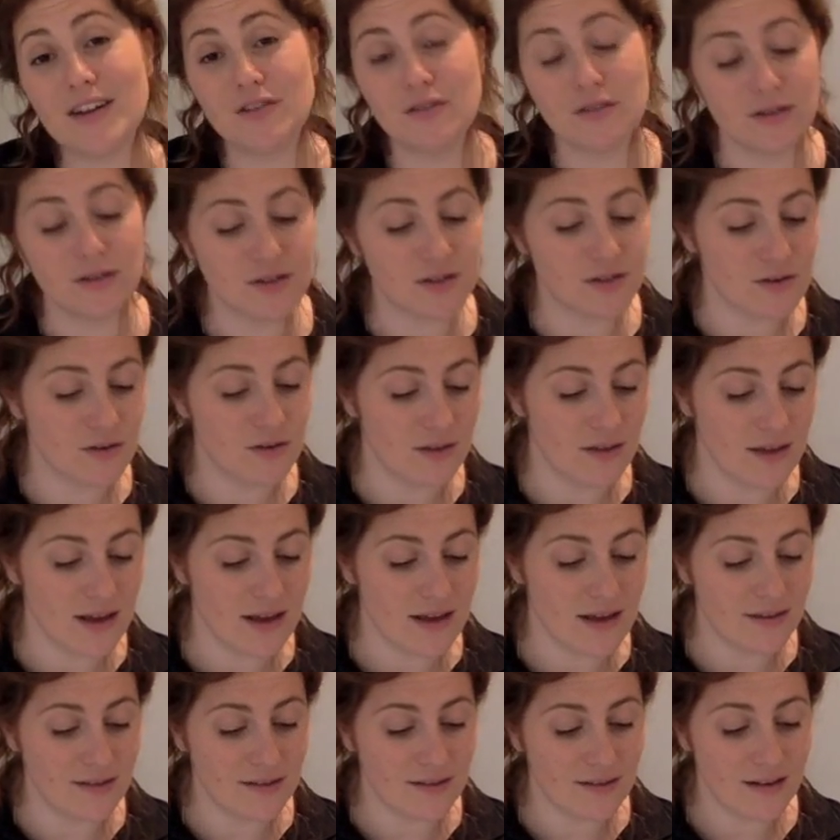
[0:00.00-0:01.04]
answering
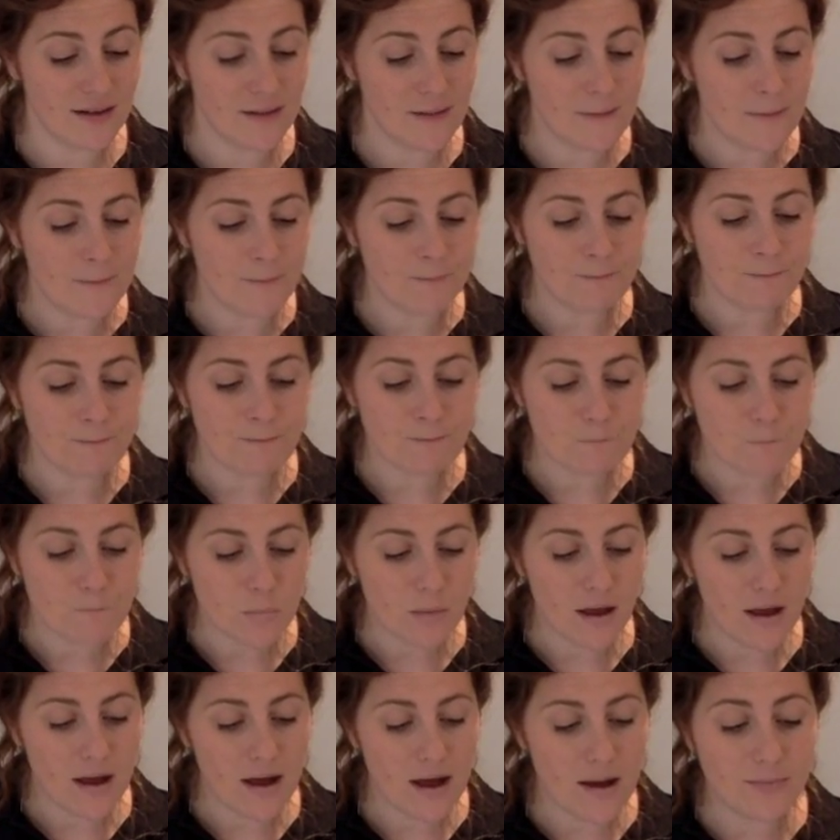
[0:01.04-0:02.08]
these.
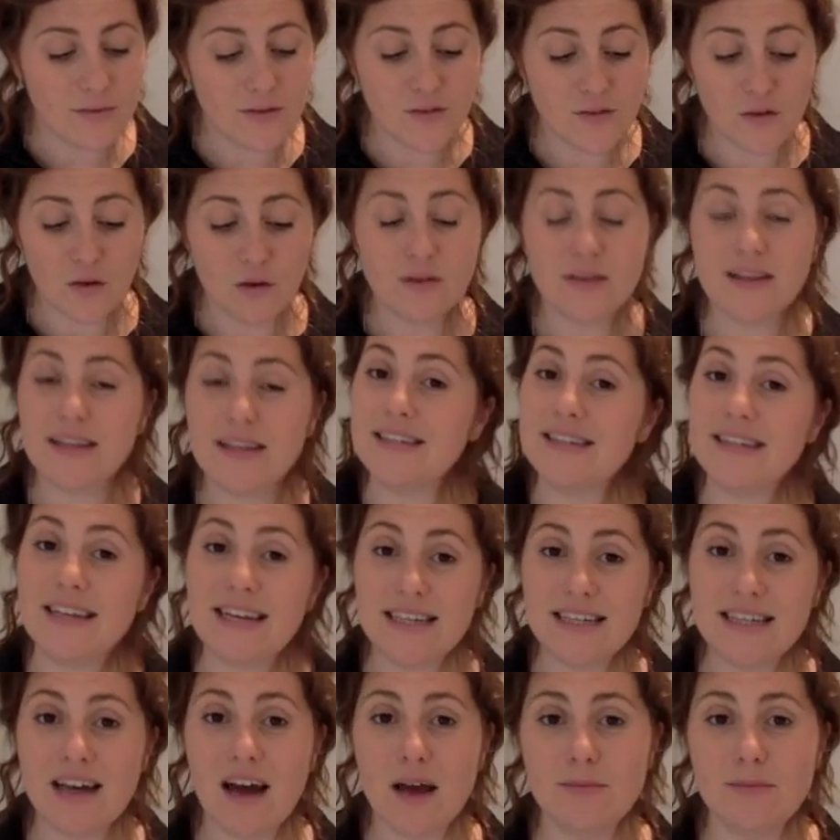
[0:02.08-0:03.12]
The song, they say
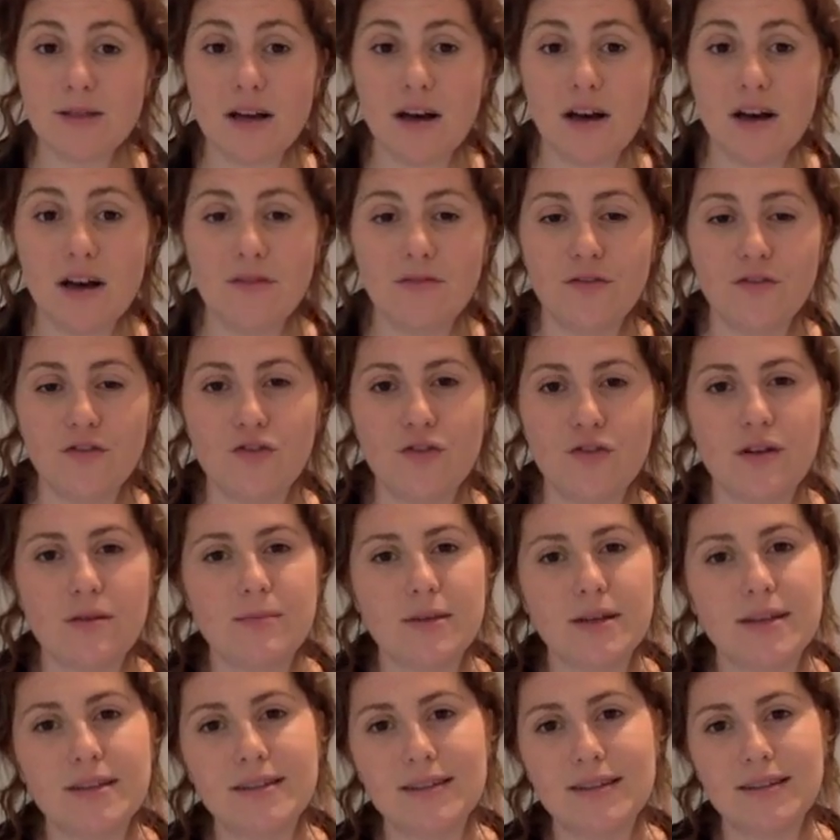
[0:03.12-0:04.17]
times are hard for
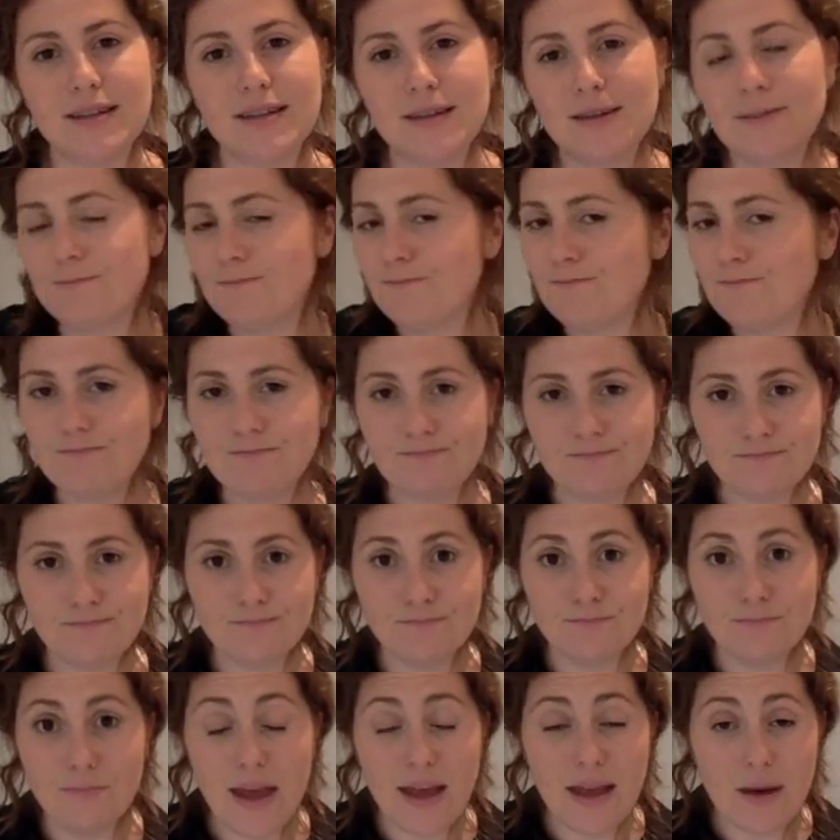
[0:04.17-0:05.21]
dreamers.
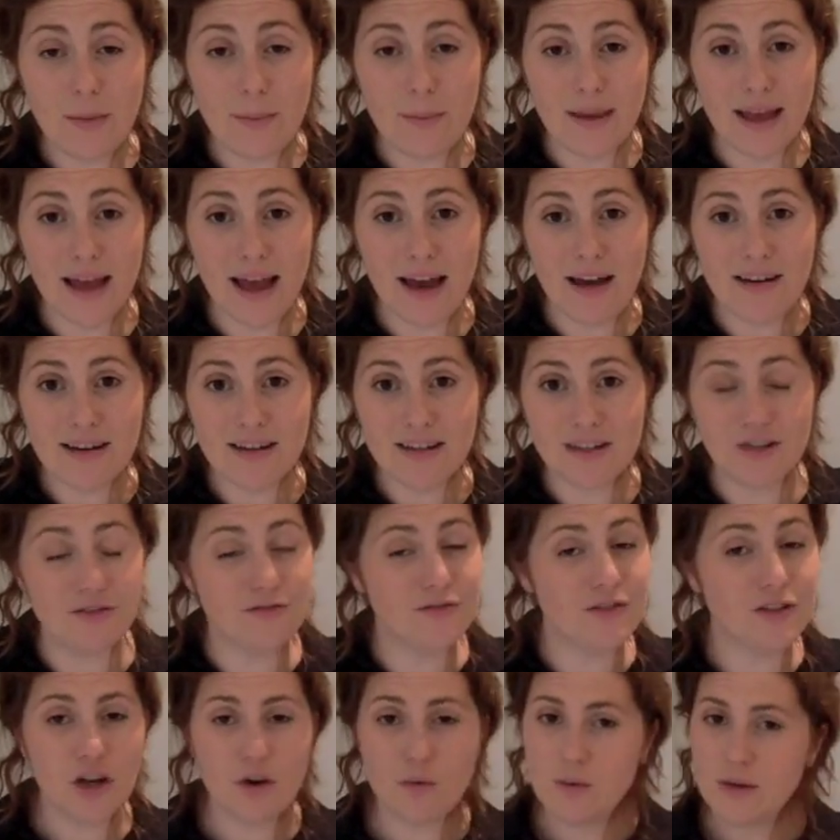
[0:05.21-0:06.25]
Make up a character. If
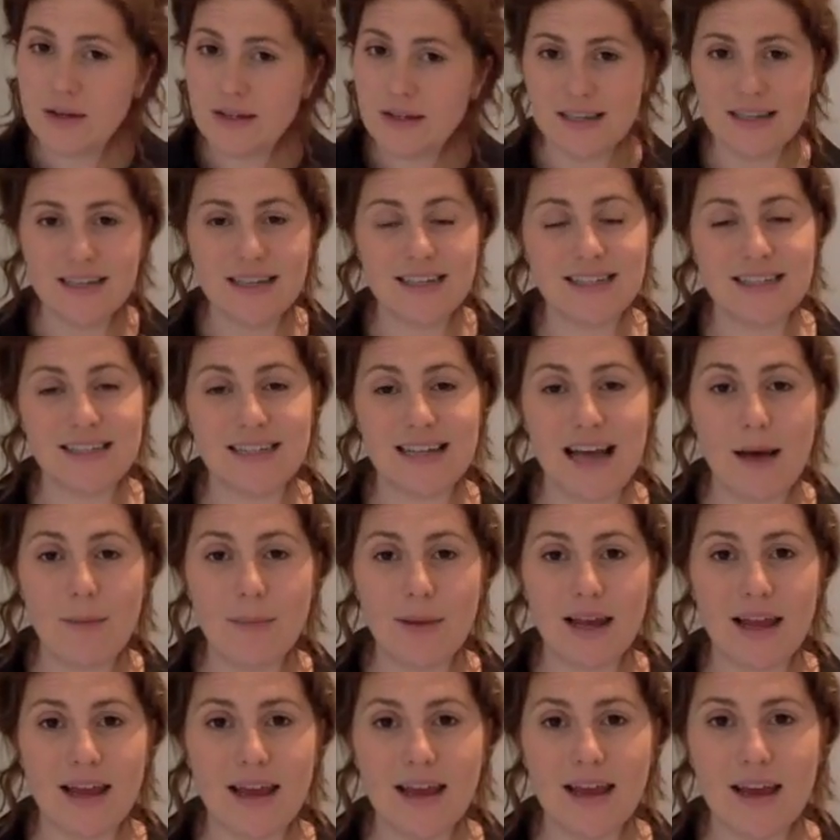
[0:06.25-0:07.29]
you don't want to sing it as
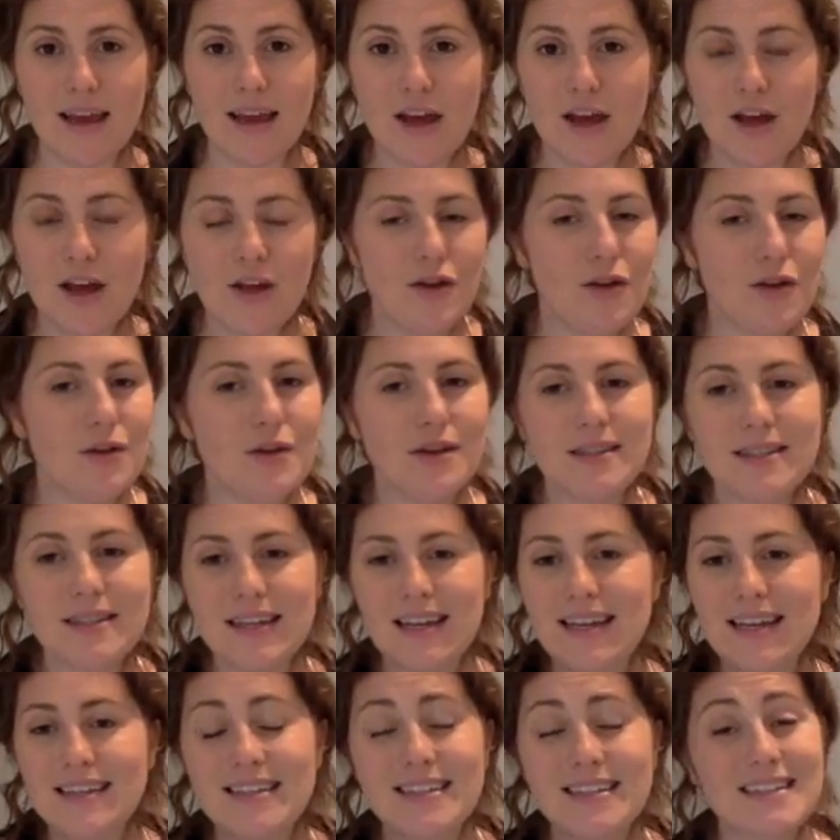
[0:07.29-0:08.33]
Amelie, you could sing
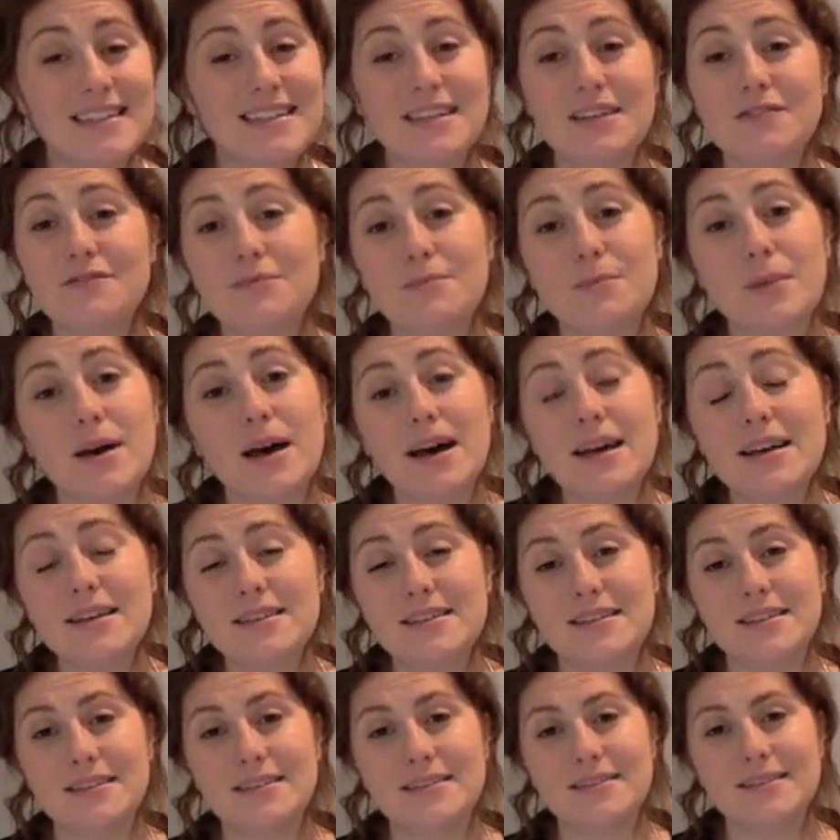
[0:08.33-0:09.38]
it as a different
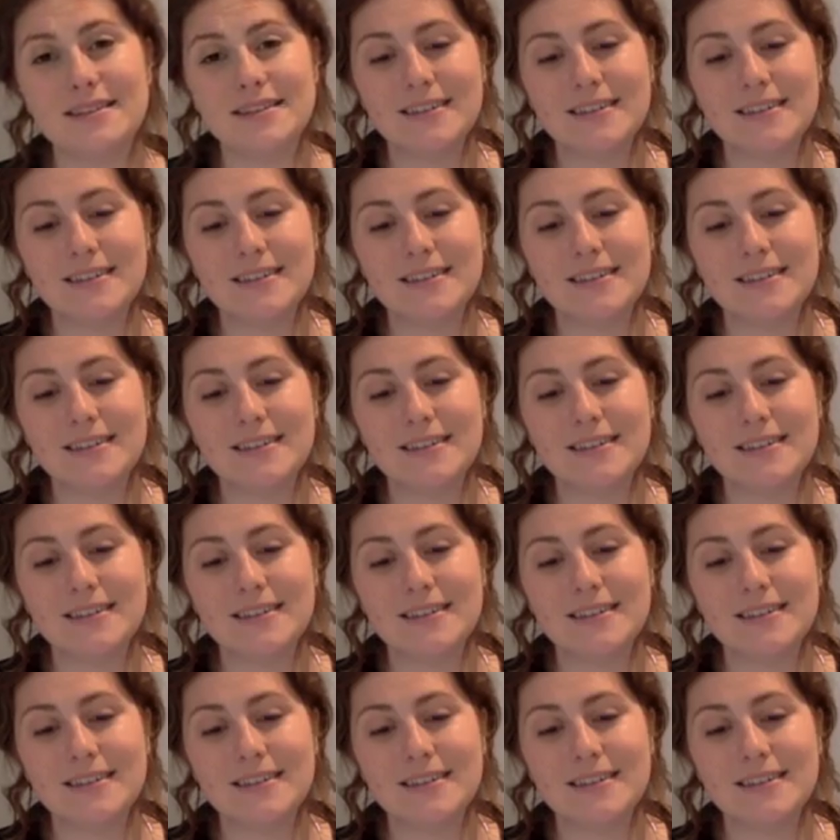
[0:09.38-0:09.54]
person.